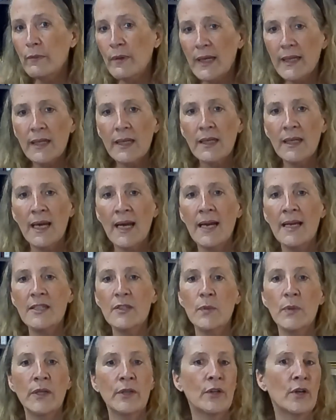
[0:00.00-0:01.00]
recognize
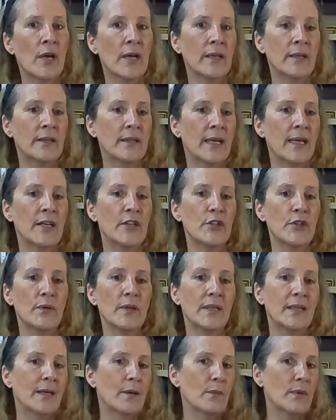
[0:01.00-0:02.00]
we are not in danger
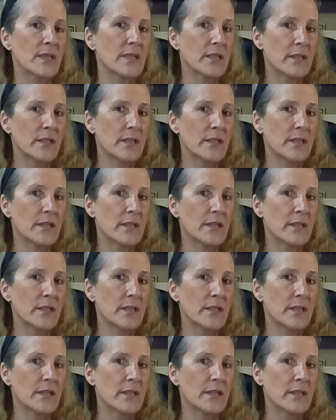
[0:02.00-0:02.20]
and yet we